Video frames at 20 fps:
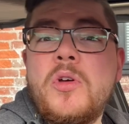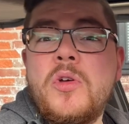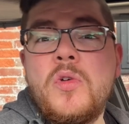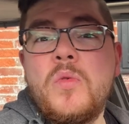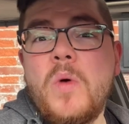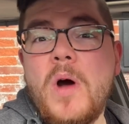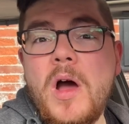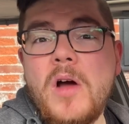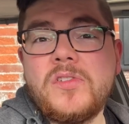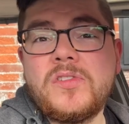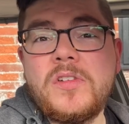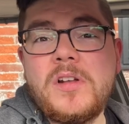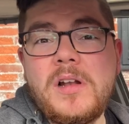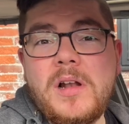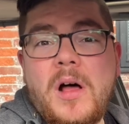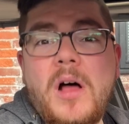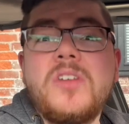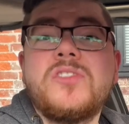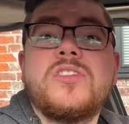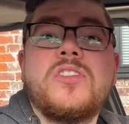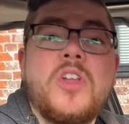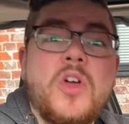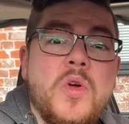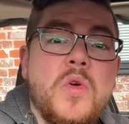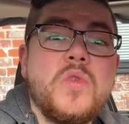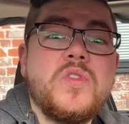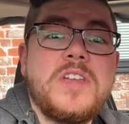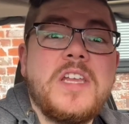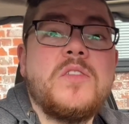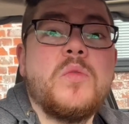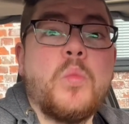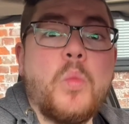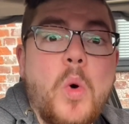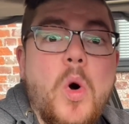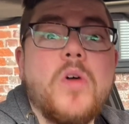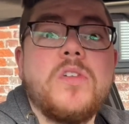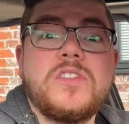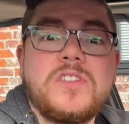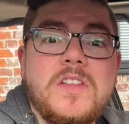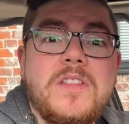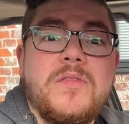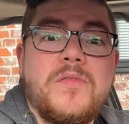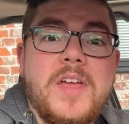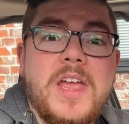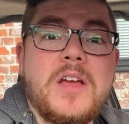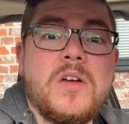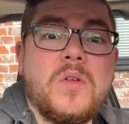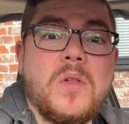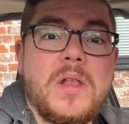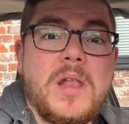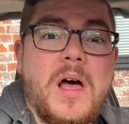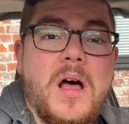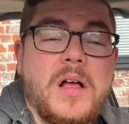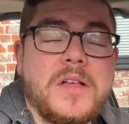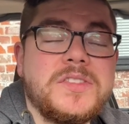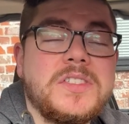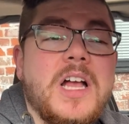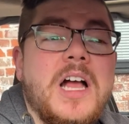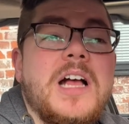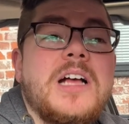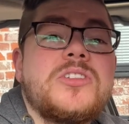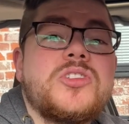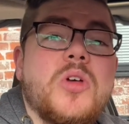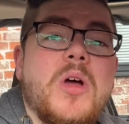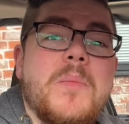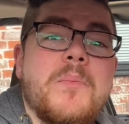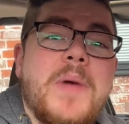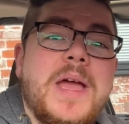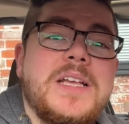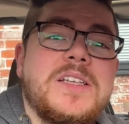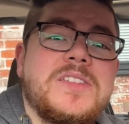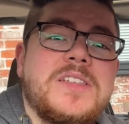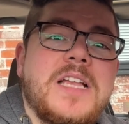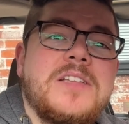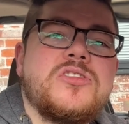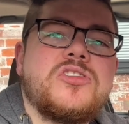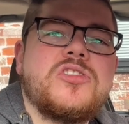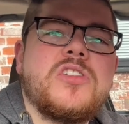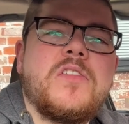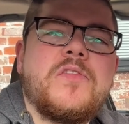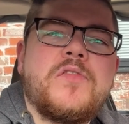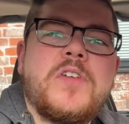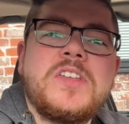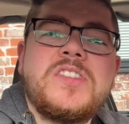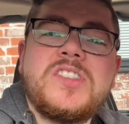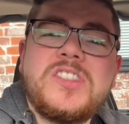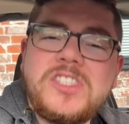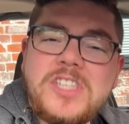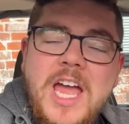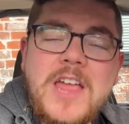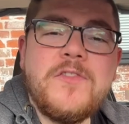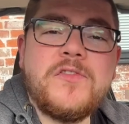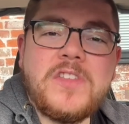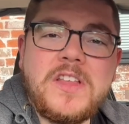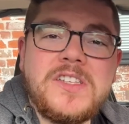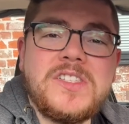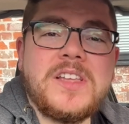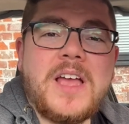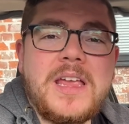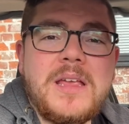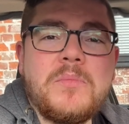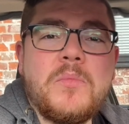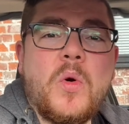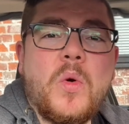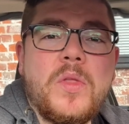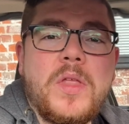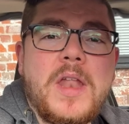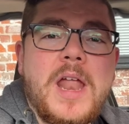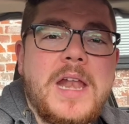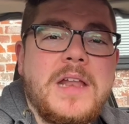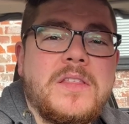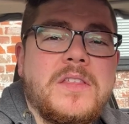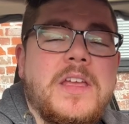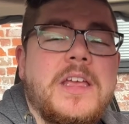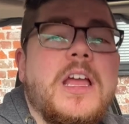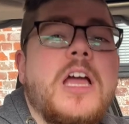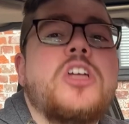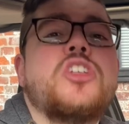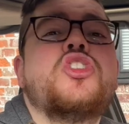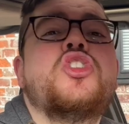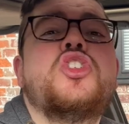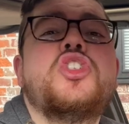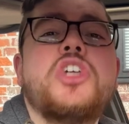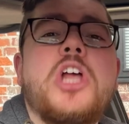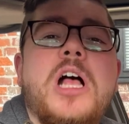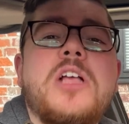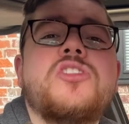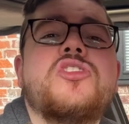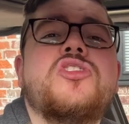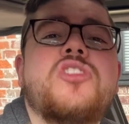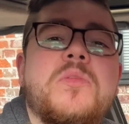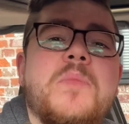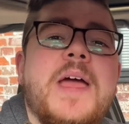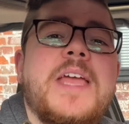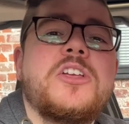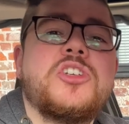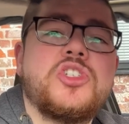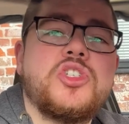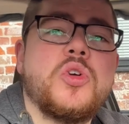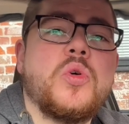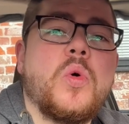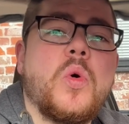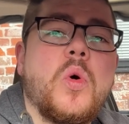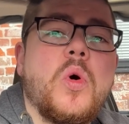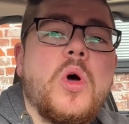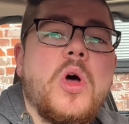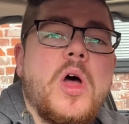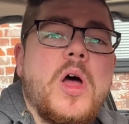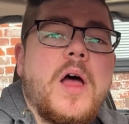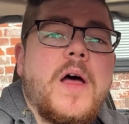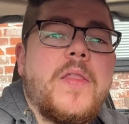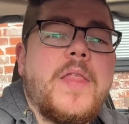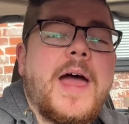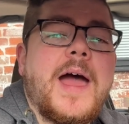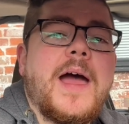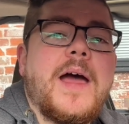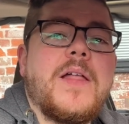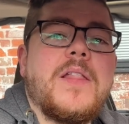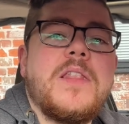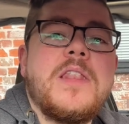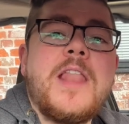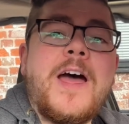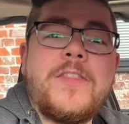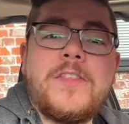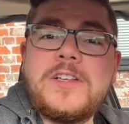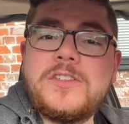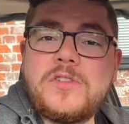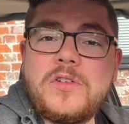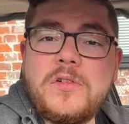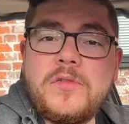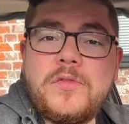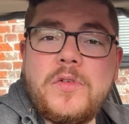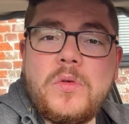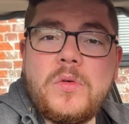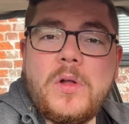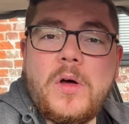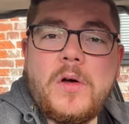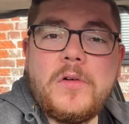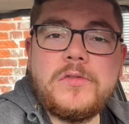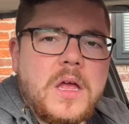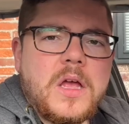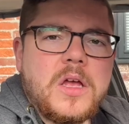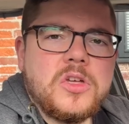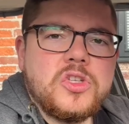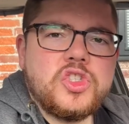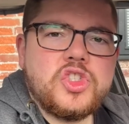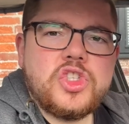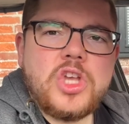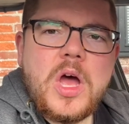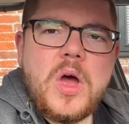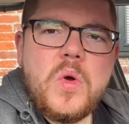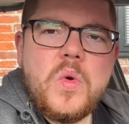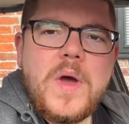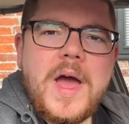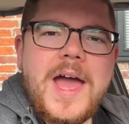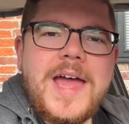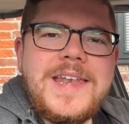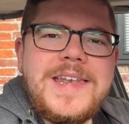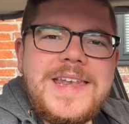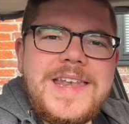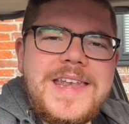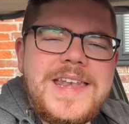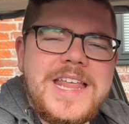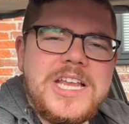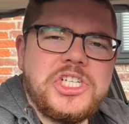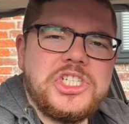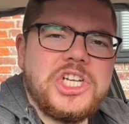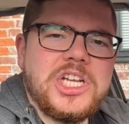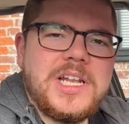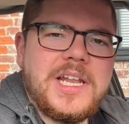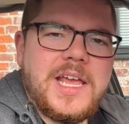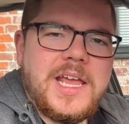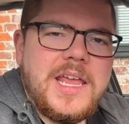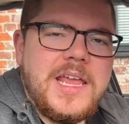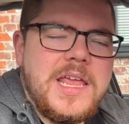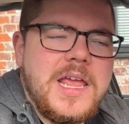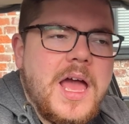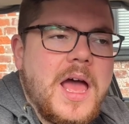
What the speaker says: worked on it last and who did what to the vehicle last. So it makes sense, for safety's sake more than anything, just to make sure that nothing's going to fall off. So initially,